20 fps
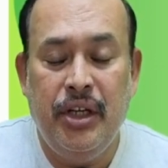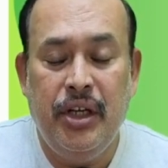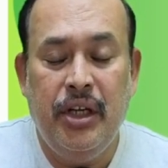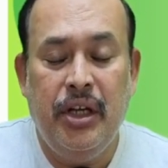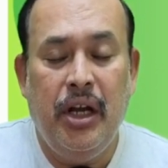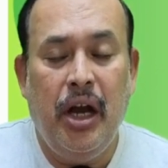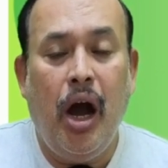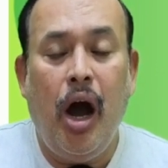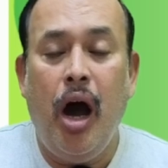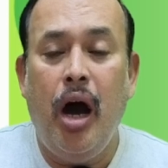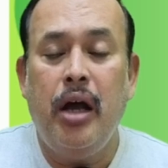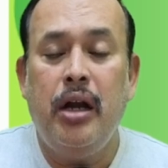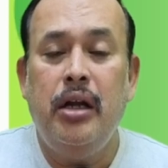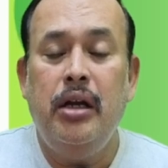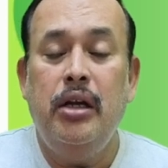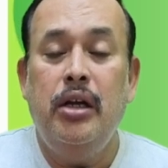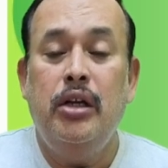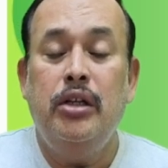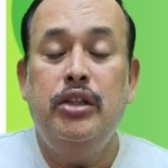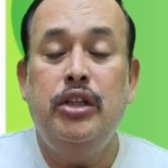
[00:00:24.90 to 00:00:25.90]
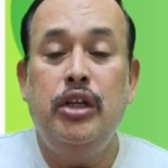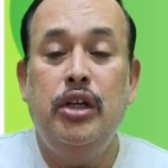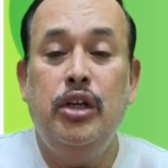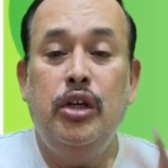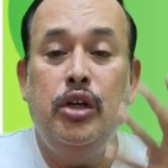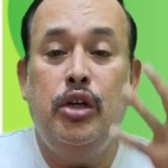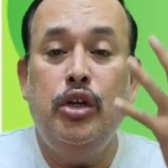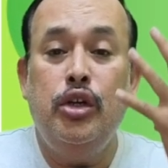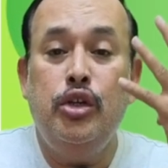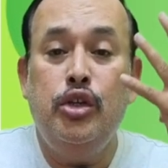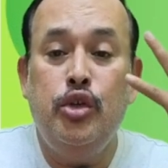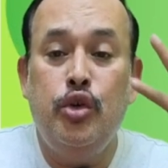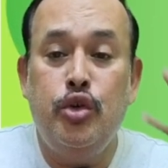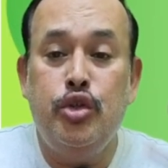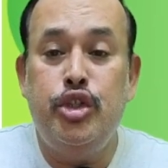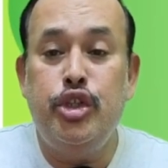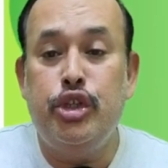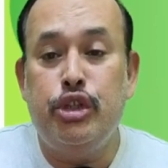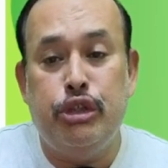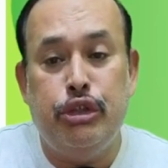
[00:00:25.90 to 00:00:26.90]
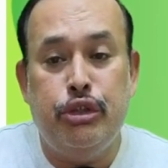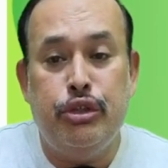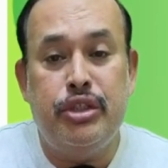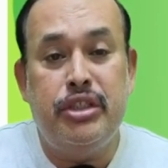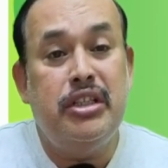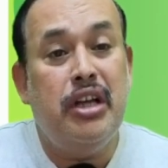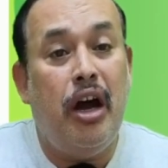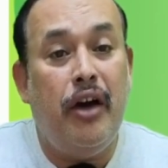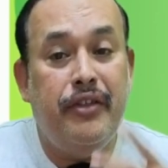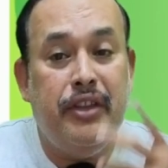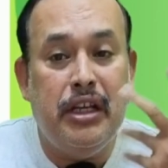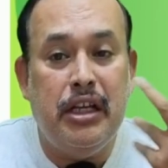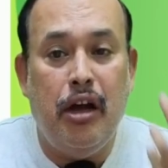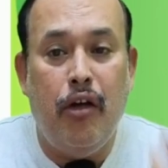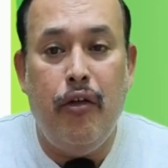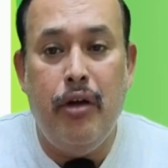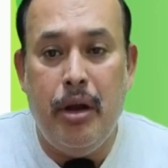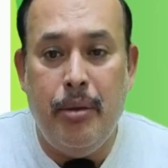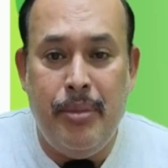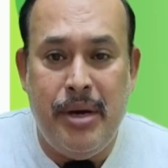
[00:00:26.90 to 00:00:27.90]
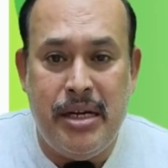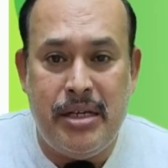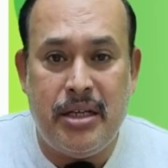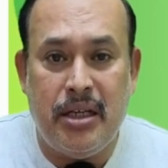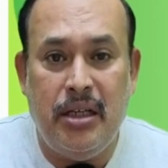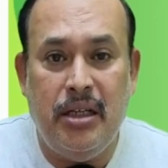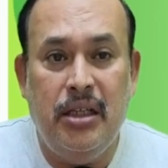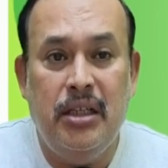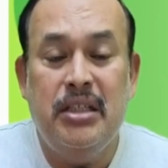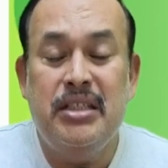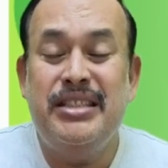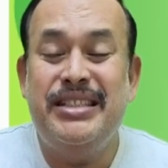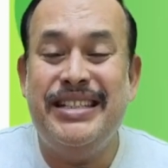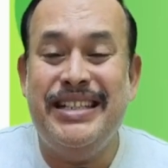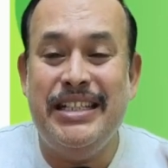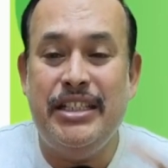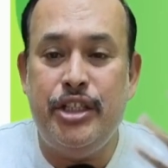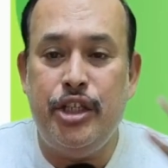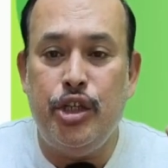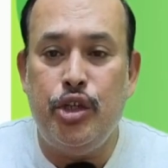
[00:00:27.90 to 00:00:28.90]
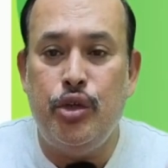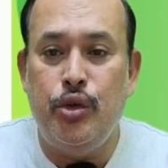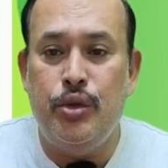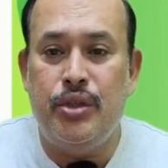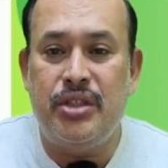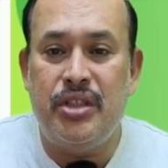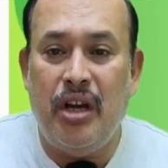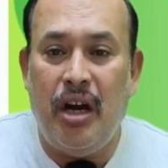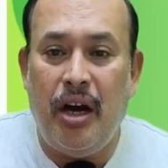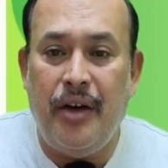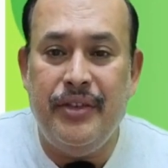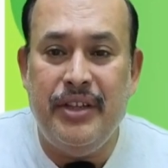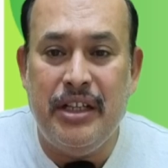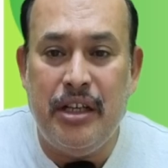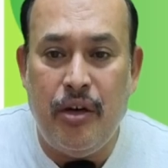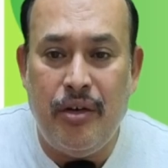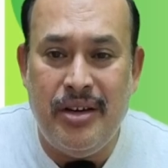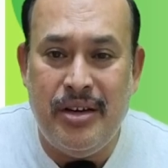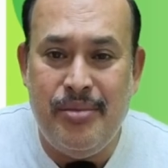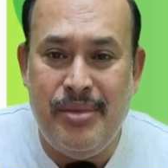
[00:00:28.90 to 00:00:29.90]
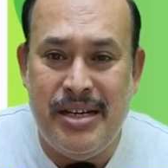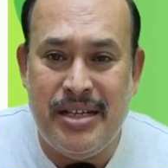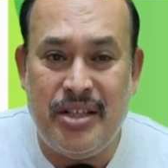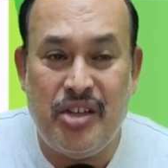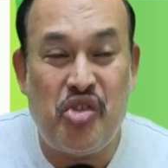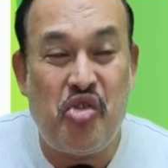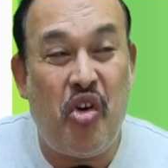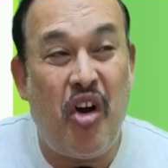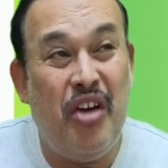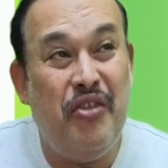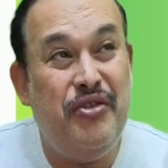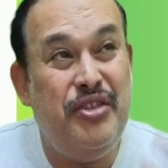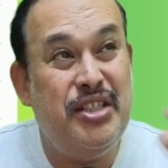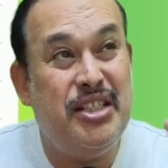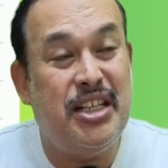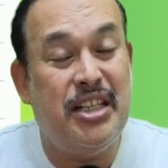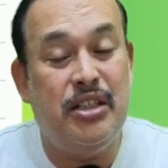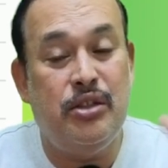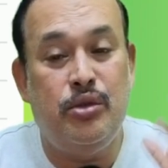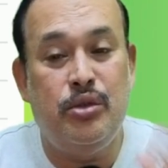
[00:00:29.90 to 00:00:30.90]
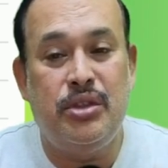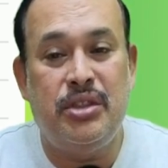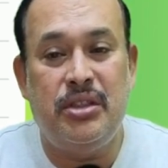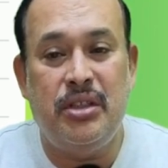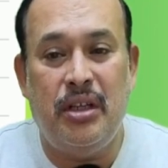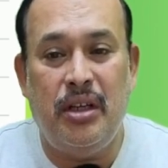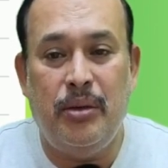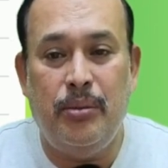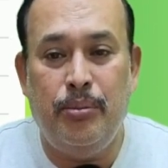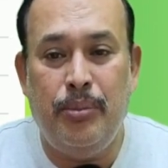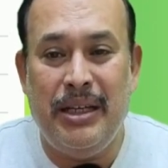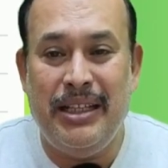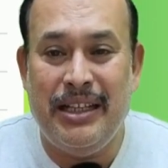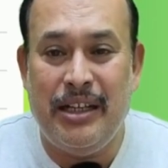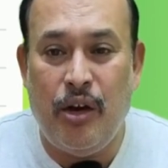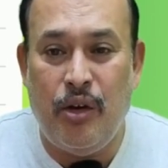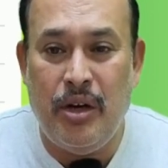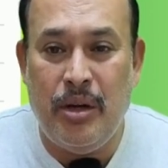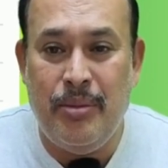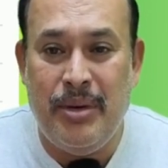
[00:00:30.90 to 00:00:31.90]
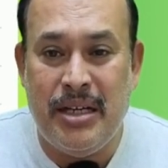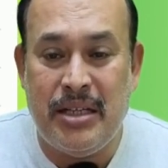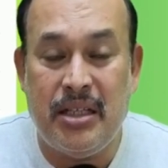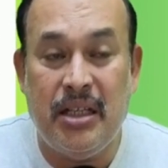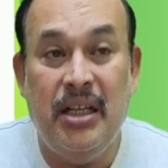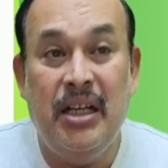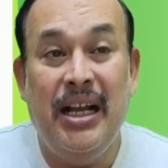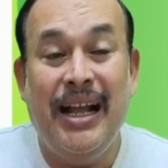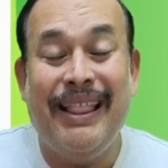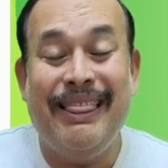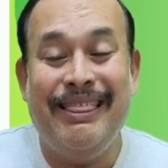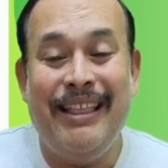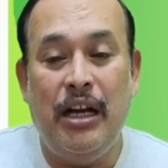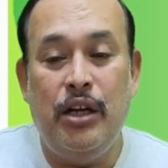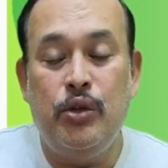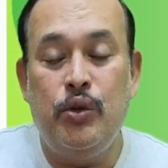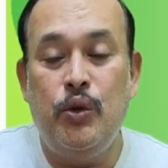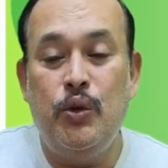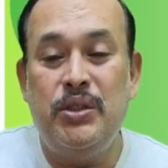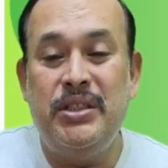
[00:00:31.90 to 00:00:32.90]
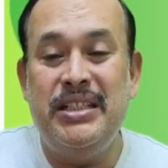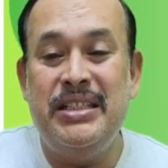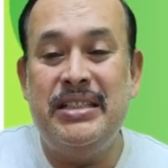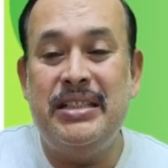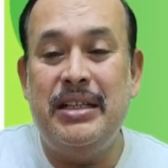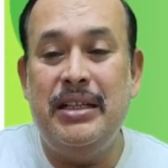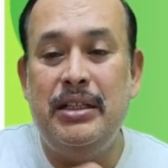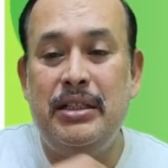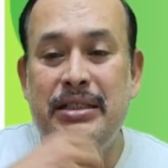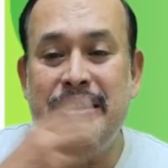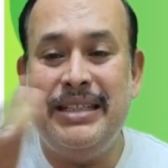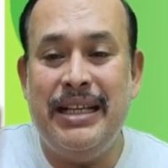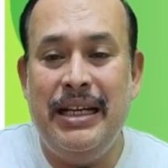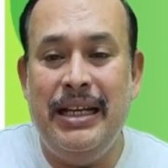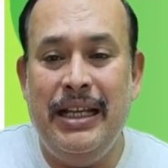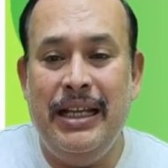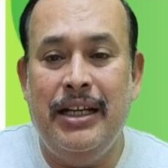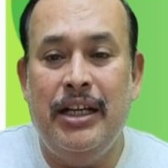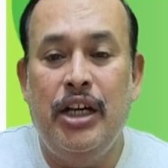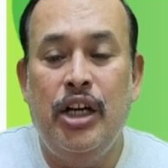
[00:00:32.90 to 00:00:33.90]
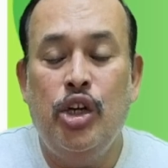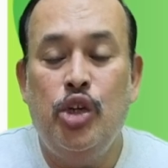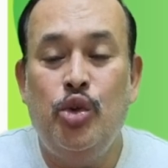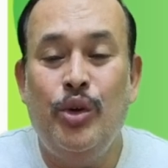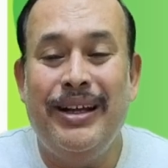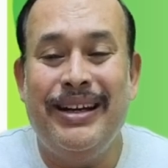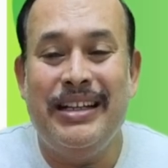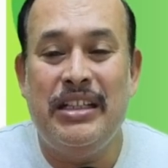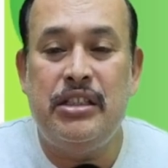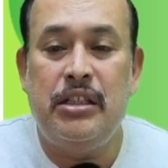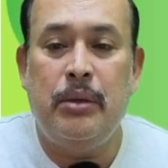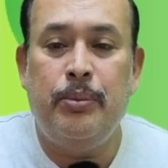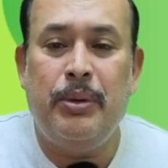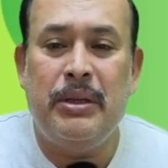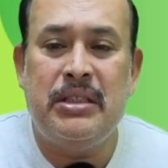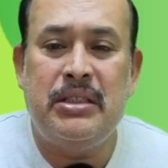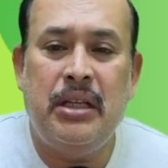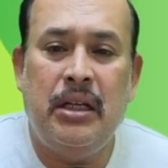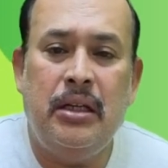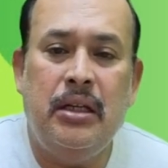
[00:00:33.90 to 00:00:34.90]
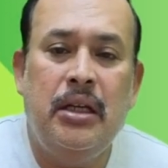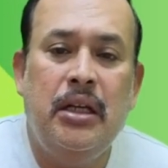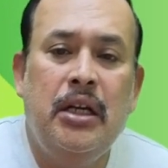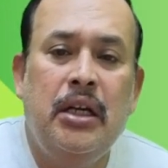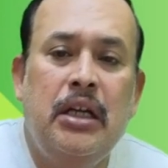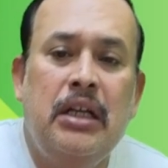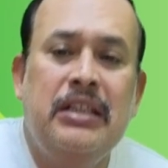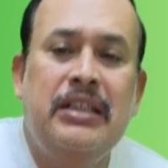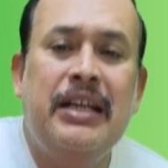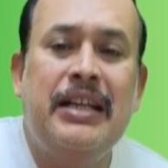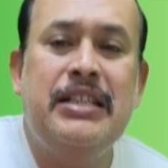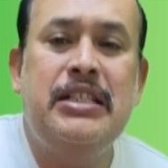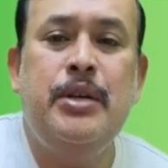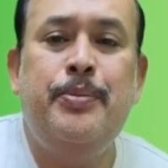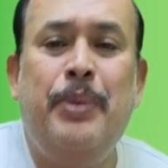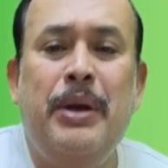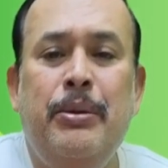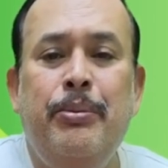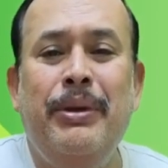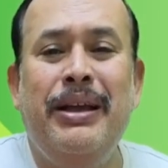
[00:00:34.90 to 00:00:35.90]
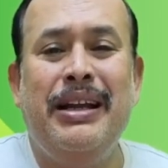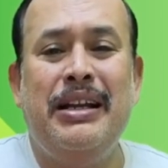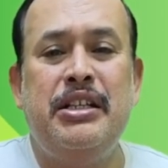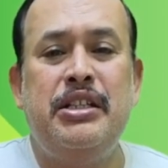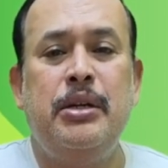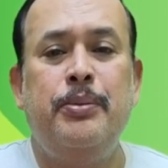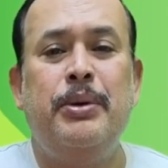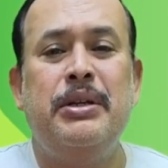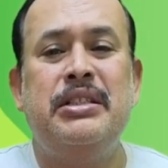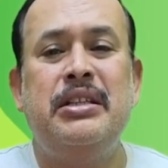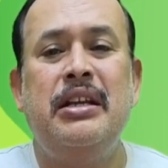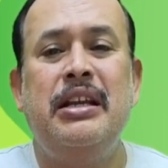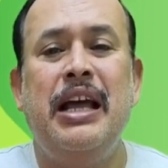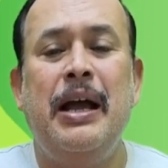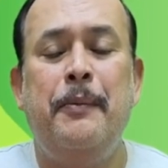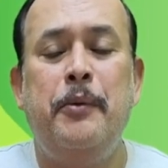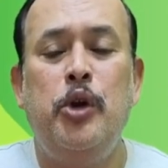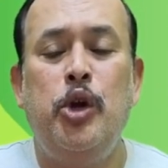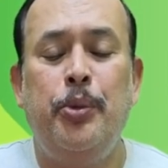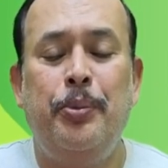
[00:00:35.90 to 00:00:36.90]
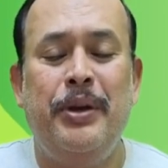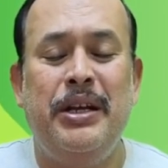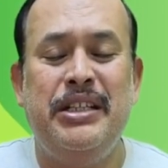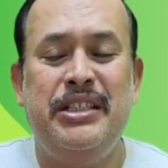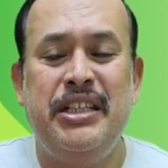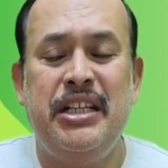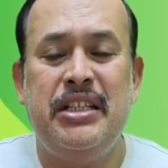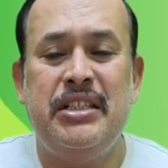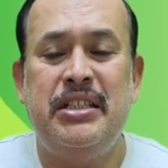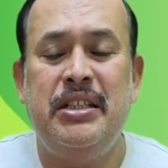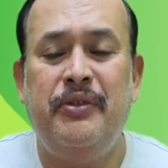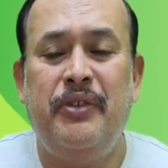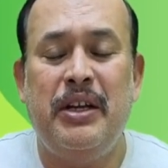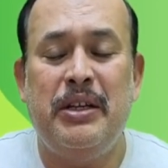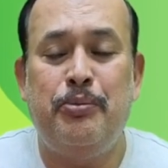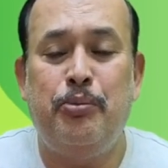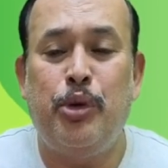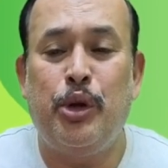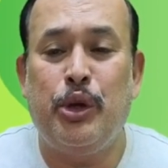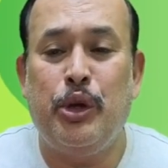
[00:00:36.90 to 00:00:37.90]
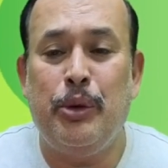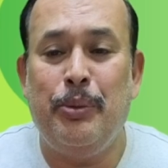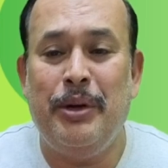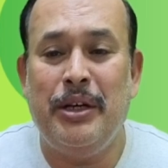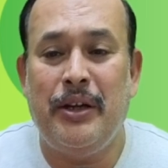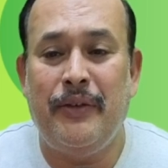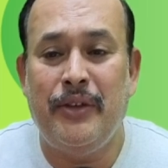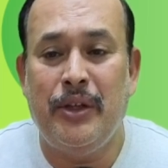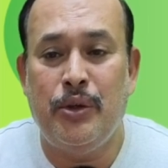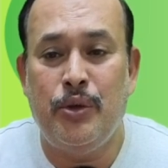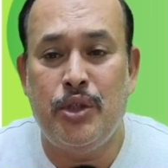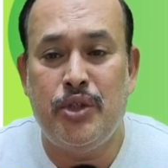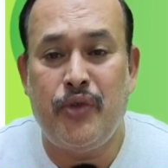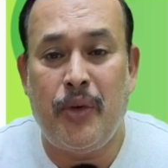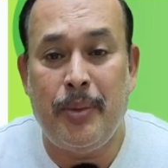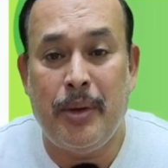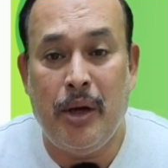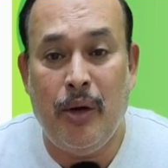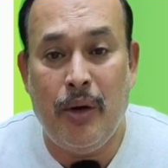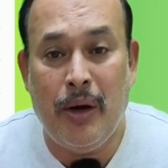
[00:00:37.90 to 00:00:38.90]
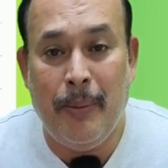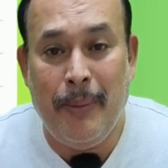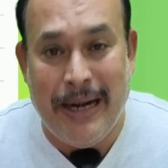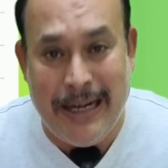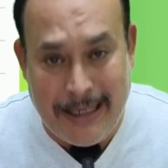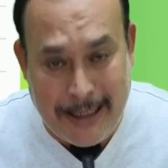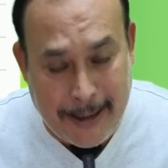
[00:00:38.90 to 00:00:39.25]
or the used goods of the government, seized goods of the government, confiscated goods by the government. That goods is selling to a registered person, the recipient being registered person liable to pay GST for procurement of the goods from the government.